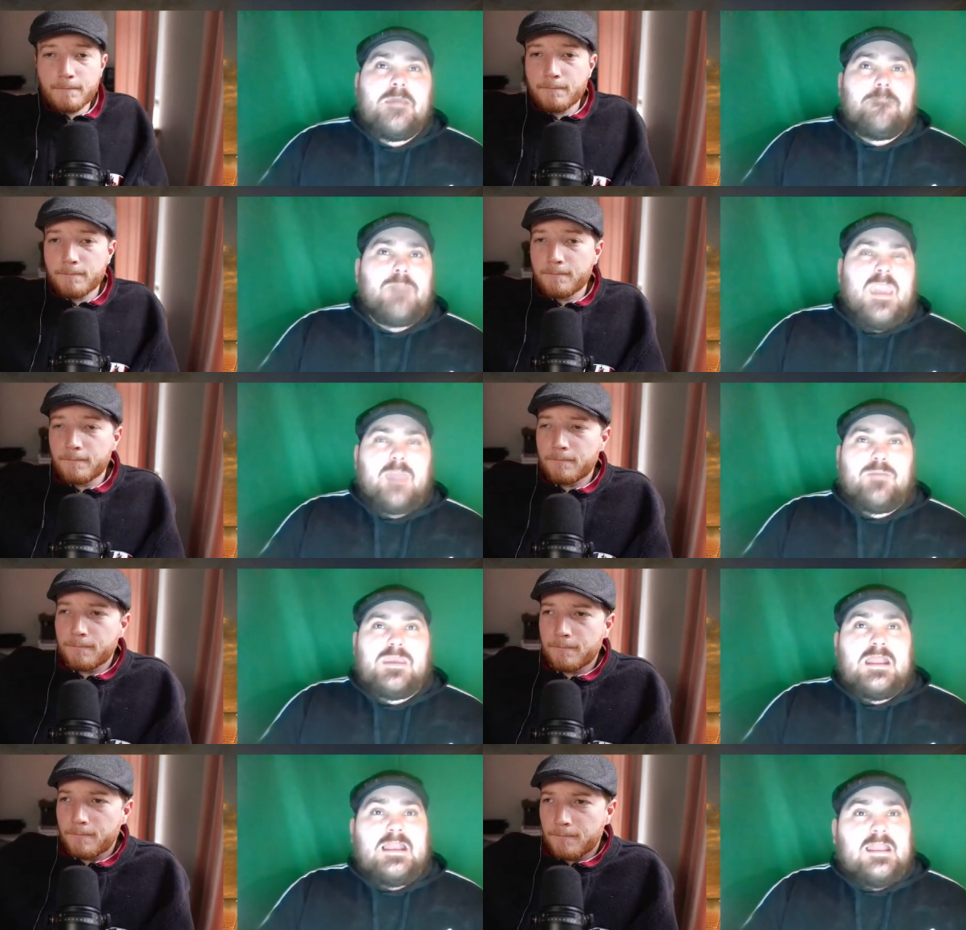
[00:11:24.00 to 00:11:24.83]

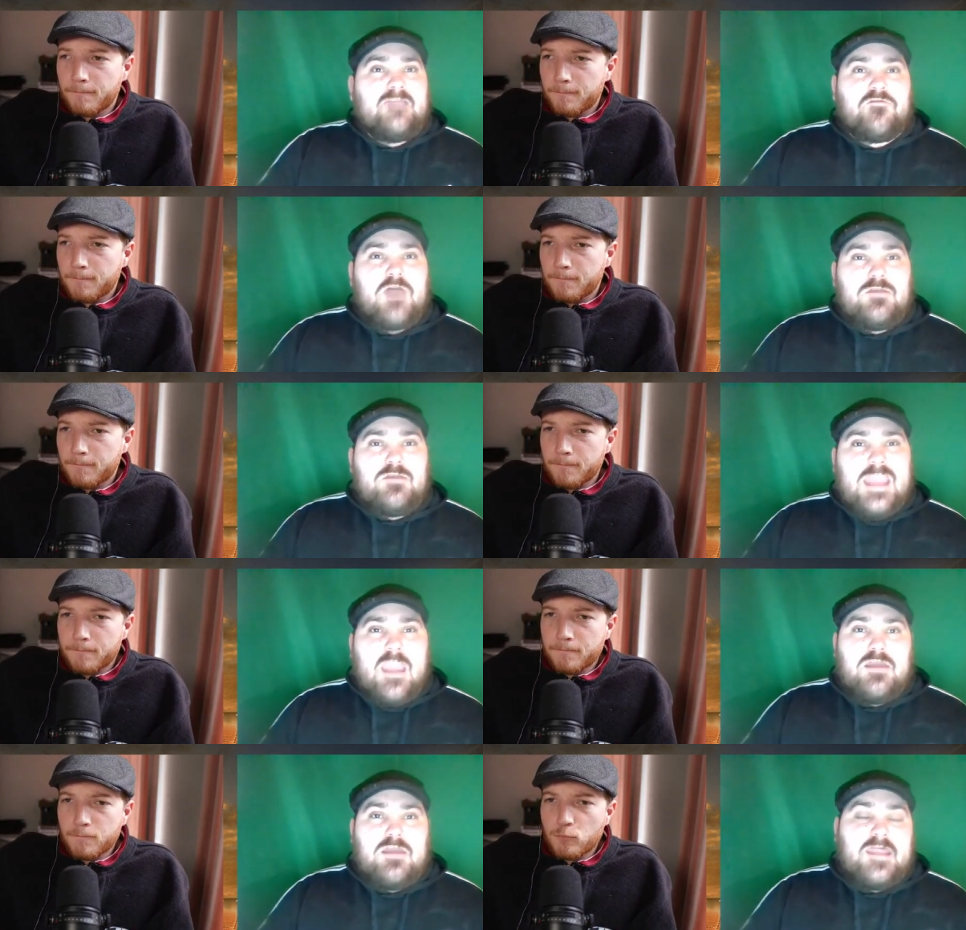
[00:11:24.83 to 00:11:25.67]
Speaker 1: maybe live around the
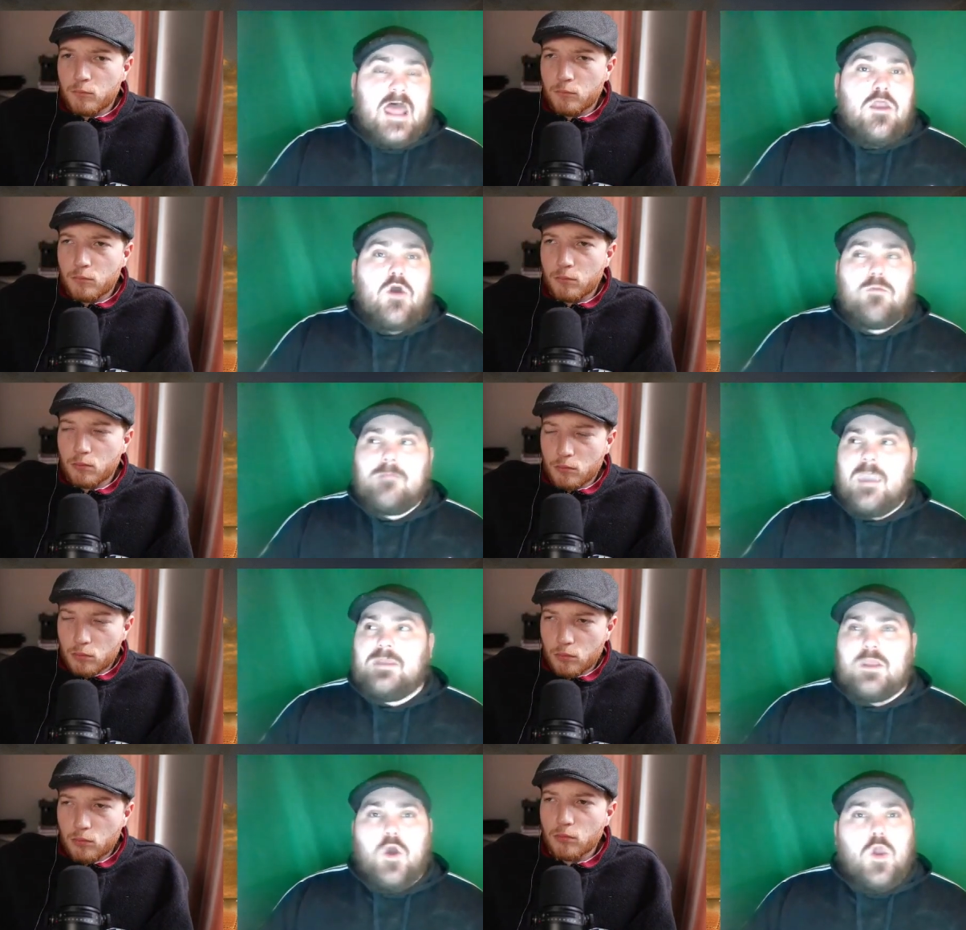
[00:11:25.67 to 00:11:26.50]
area that look
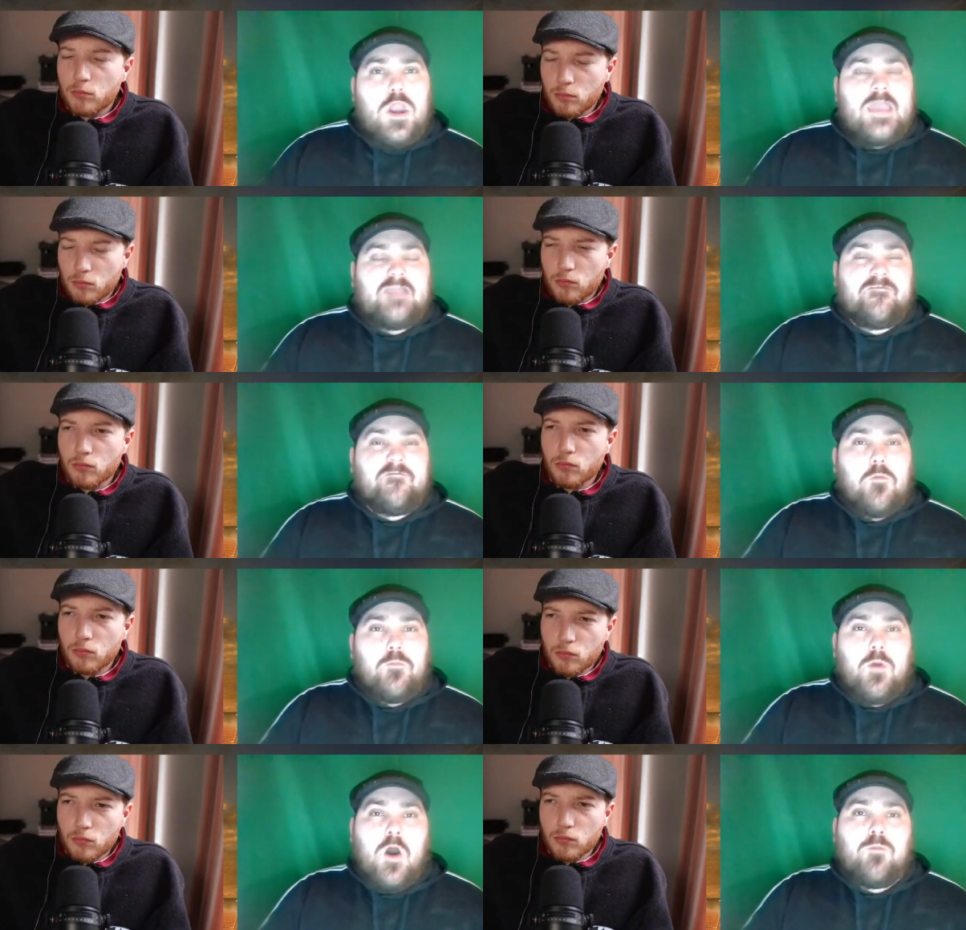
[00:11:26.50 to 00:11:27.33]
maybe don't like
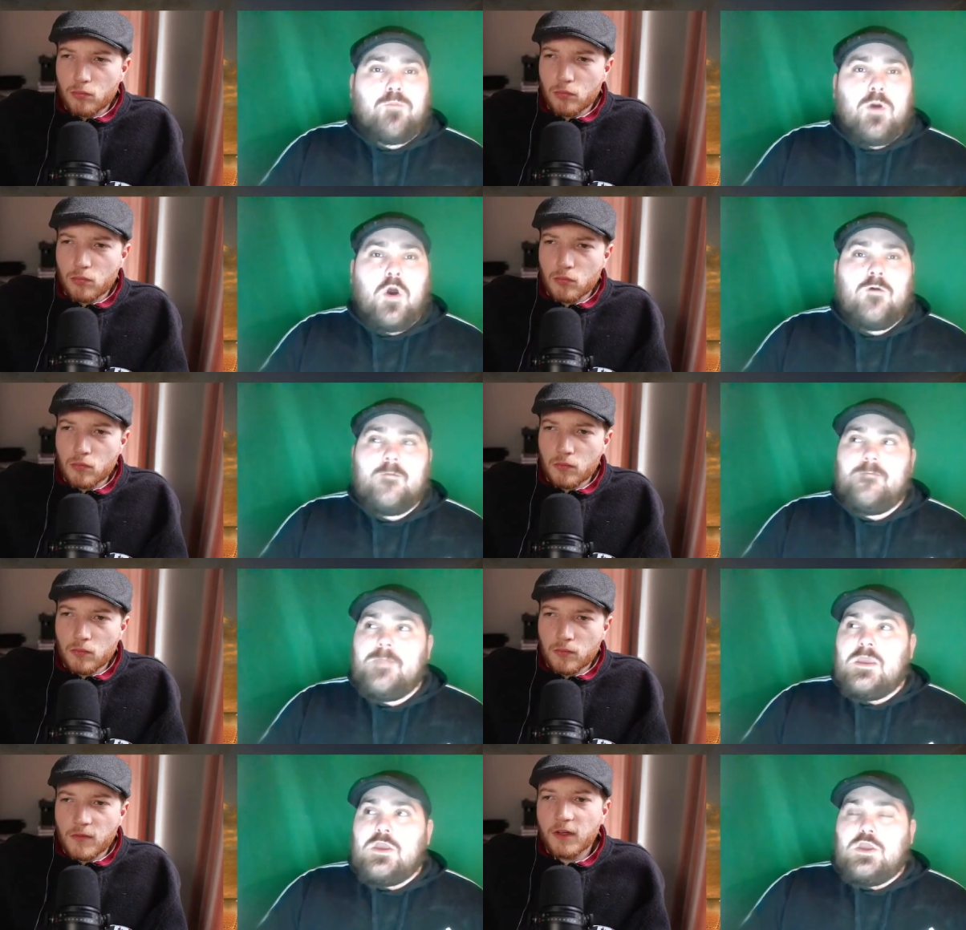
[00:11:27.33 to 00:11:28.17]
football, but
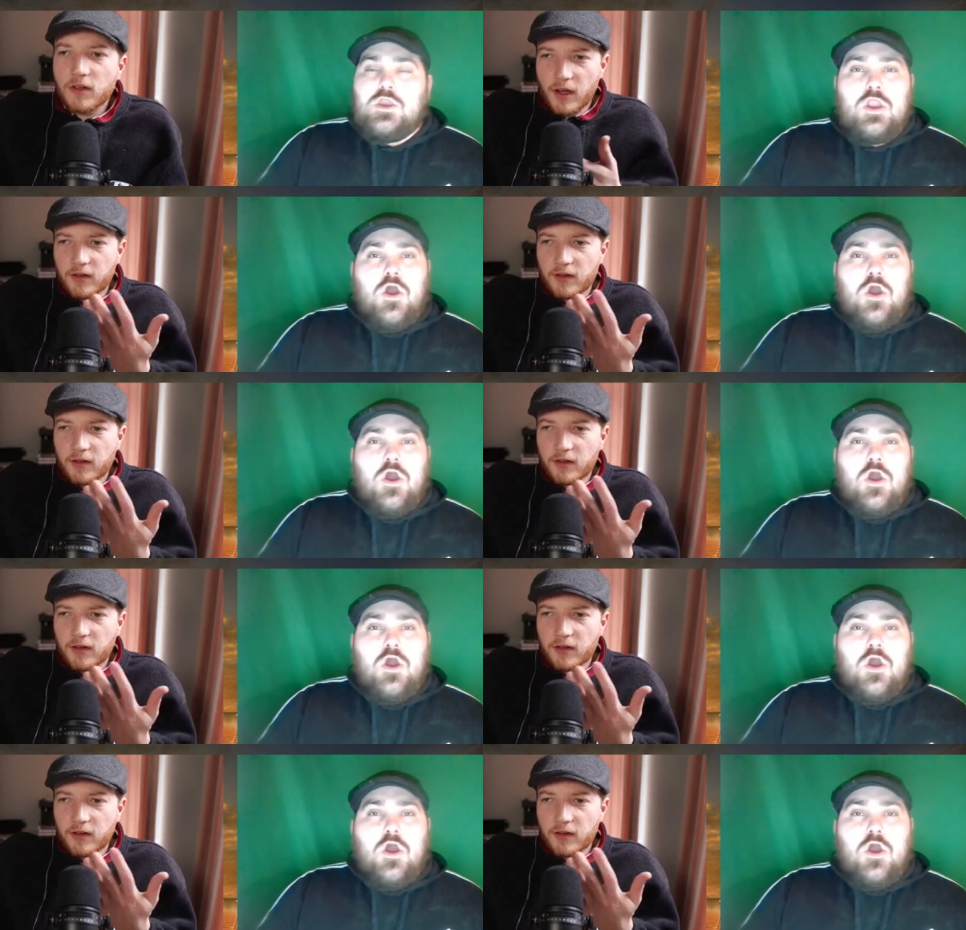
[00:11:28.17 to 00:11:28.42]
exactly.